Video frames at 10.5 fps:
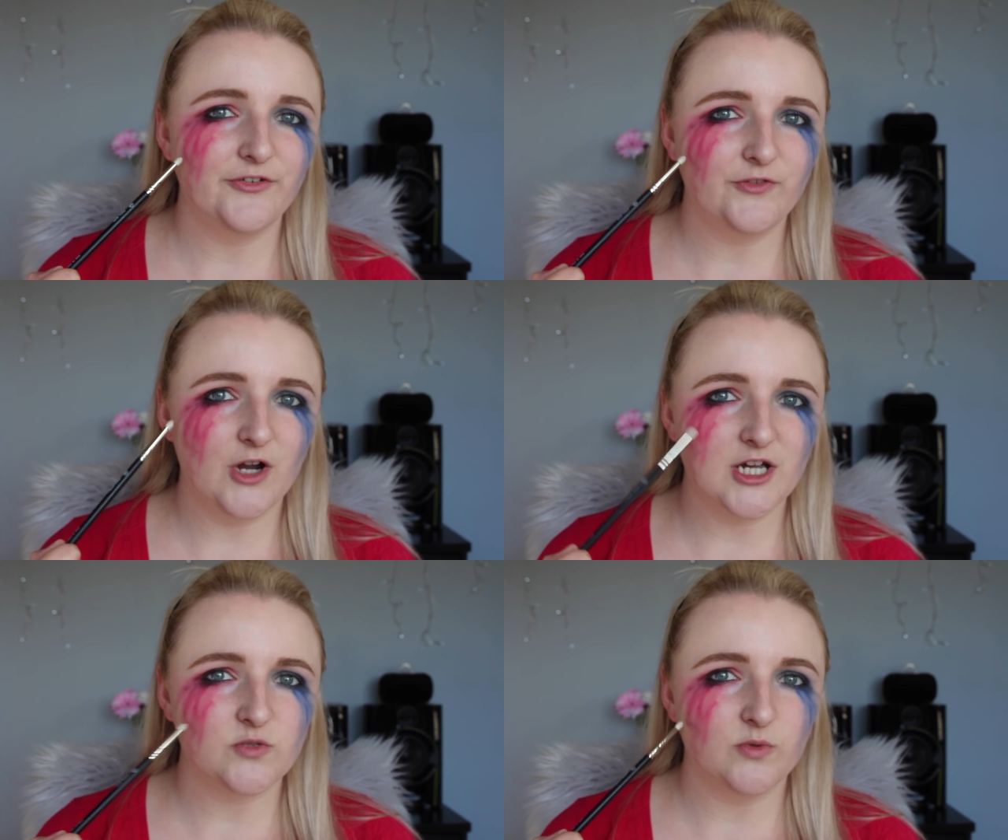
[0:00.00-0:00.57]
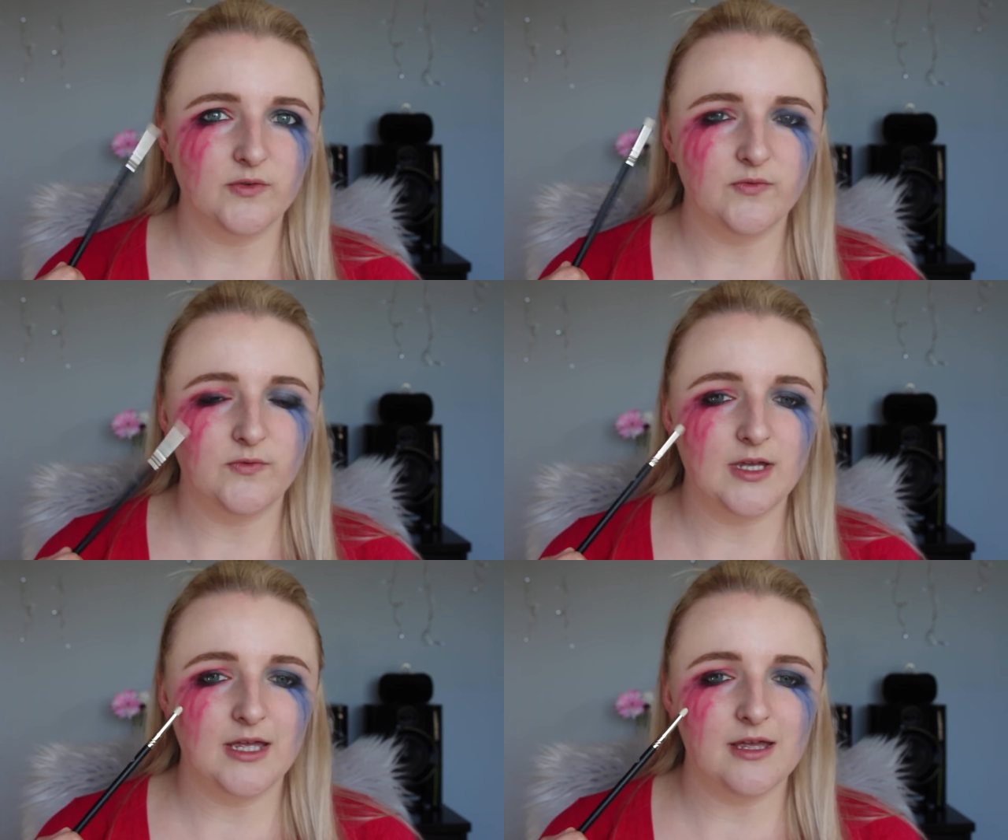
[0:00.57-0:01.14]
first
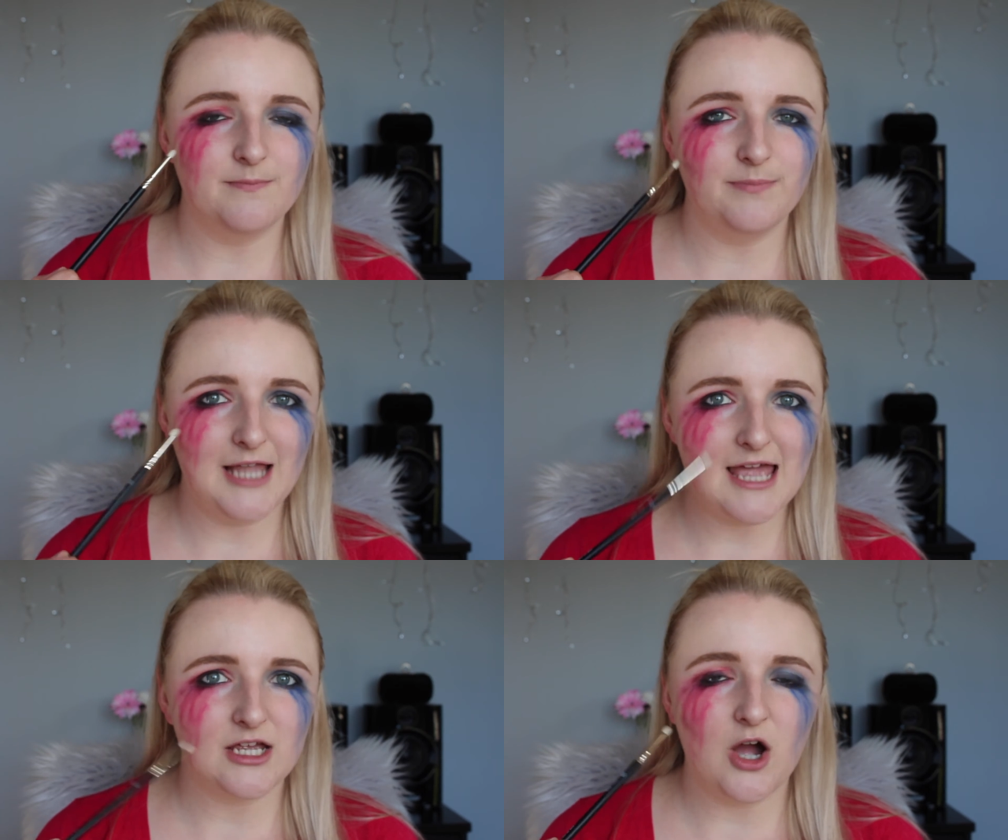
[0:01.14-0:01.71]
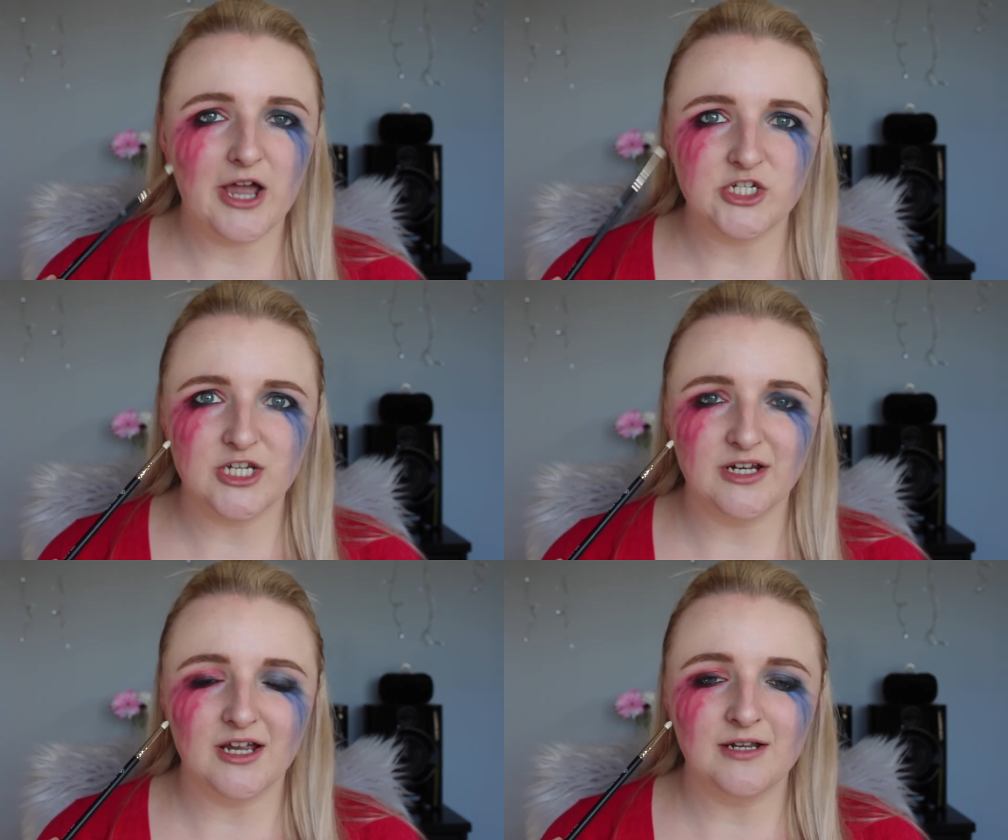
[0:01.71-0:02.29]
with black
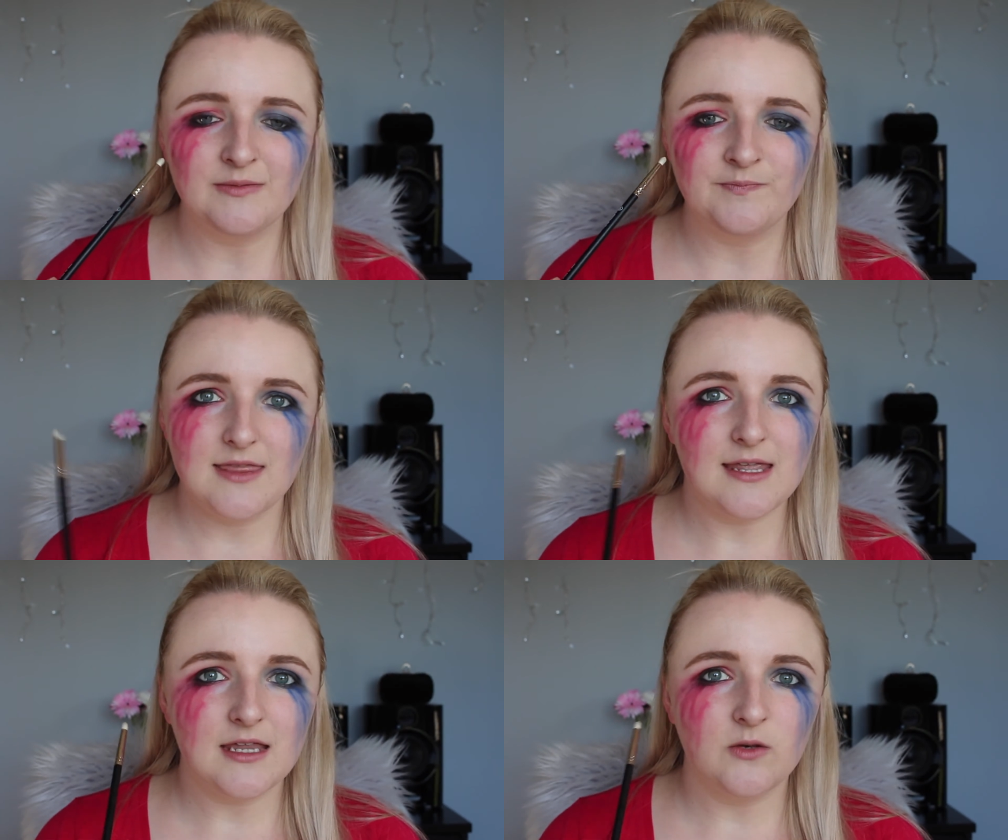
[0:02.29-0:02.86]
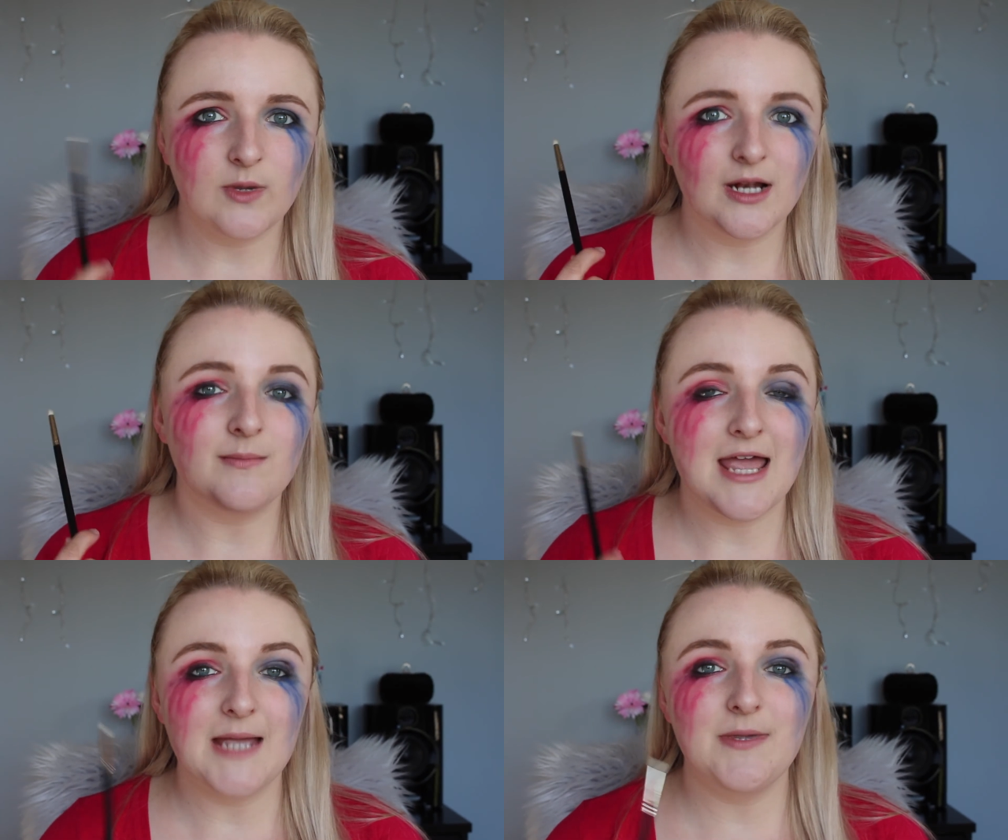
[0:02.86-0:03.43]
eyeshadow, and then when
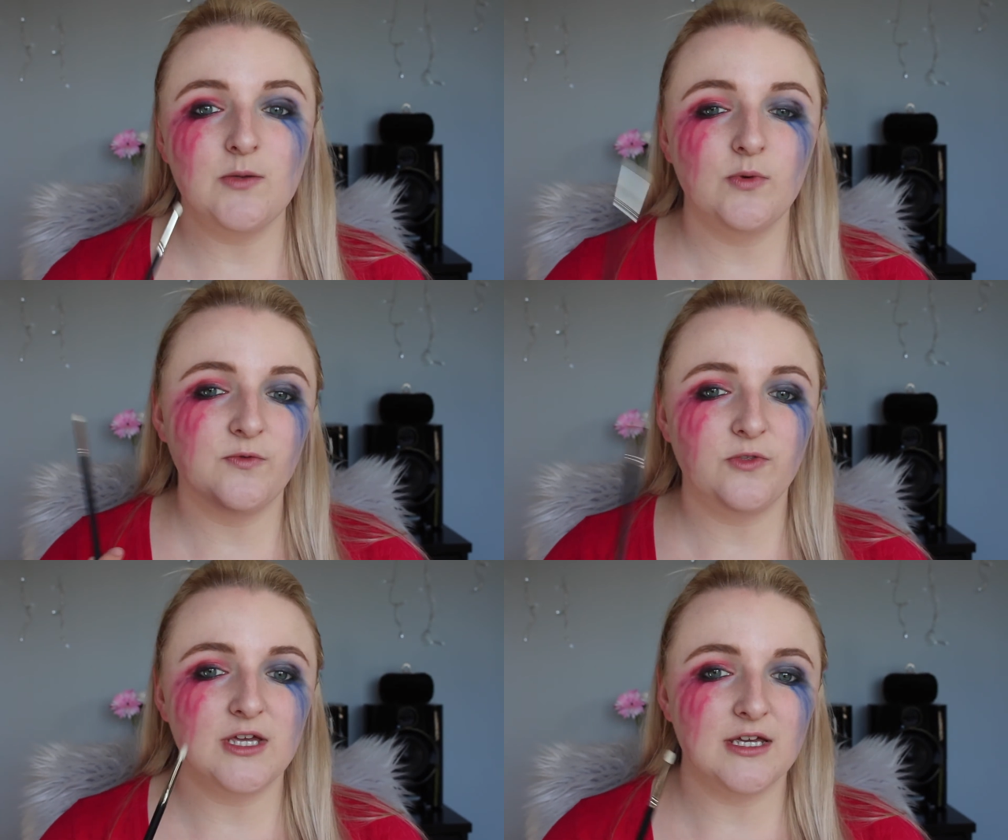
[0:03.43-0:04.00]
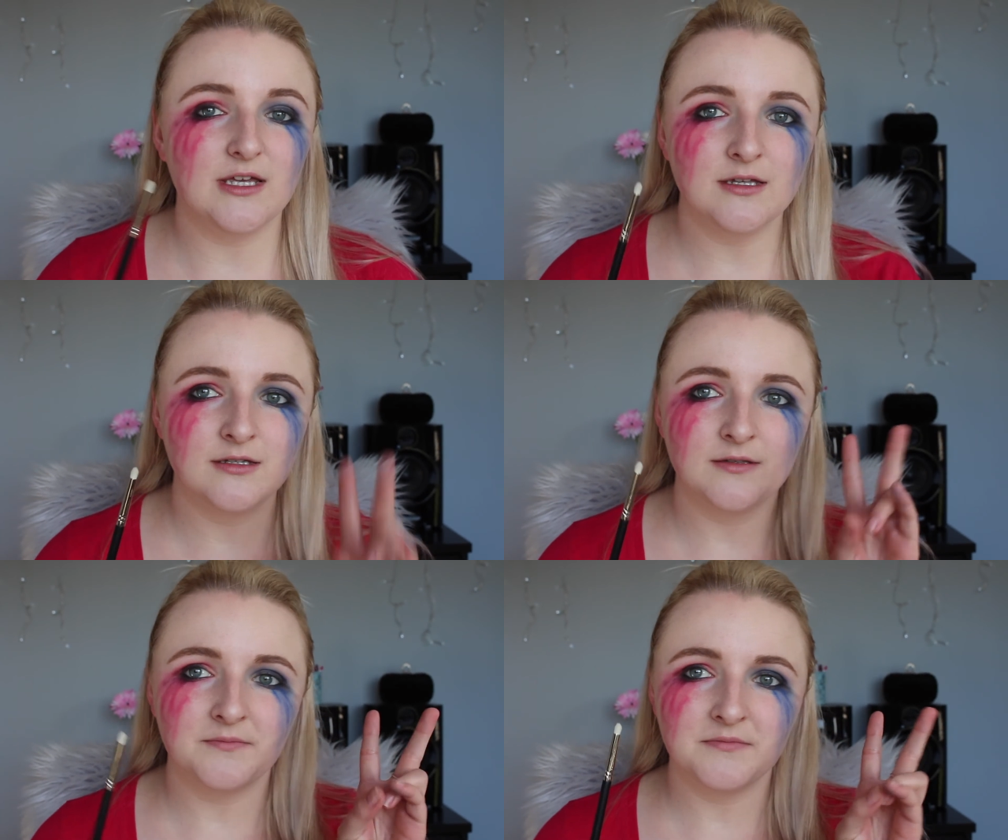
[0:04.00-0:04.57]
I'm happy with the
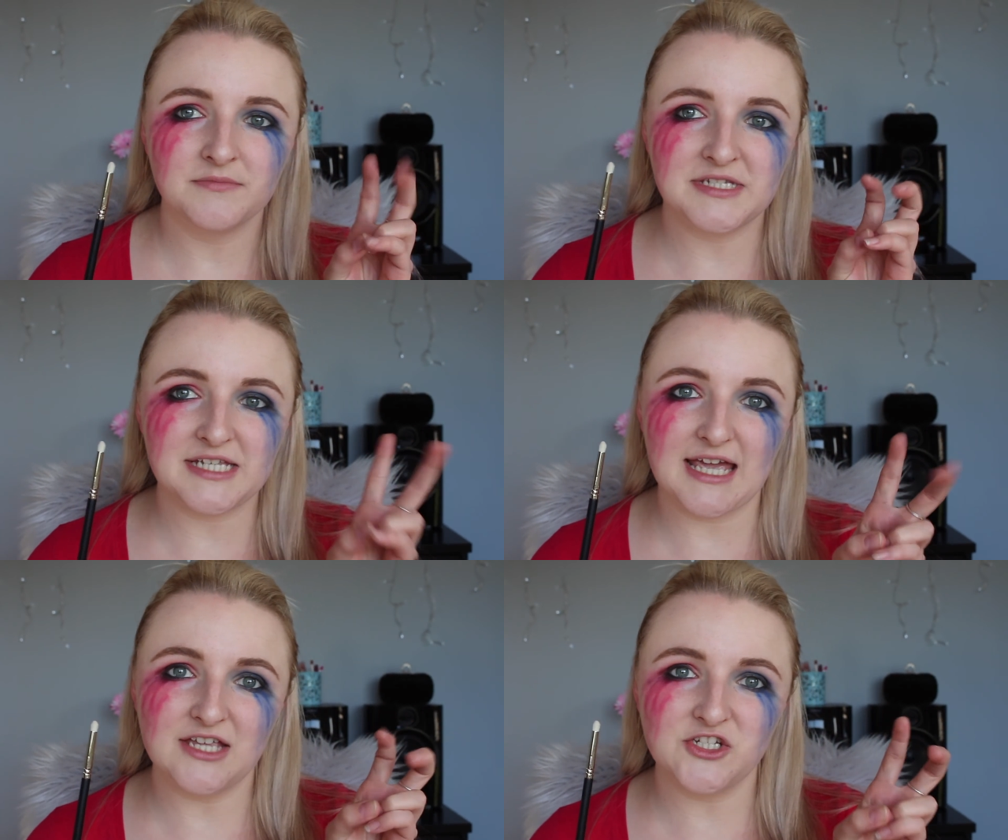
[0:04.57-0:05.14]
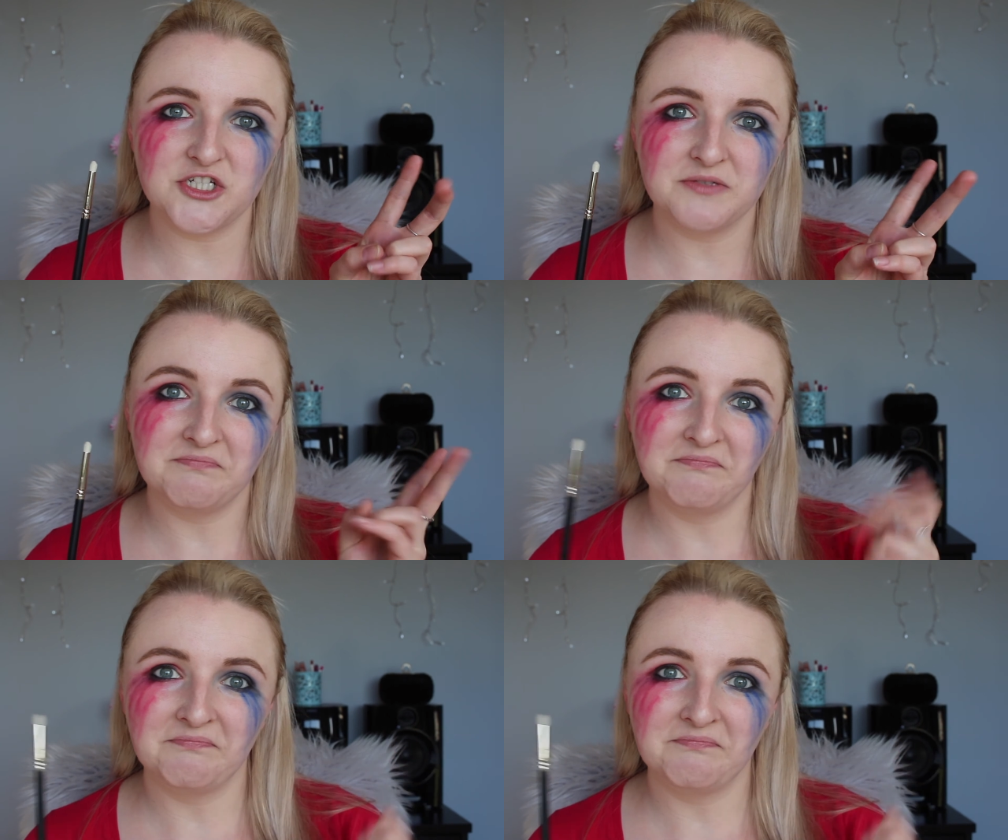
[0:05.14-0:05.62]
sketch,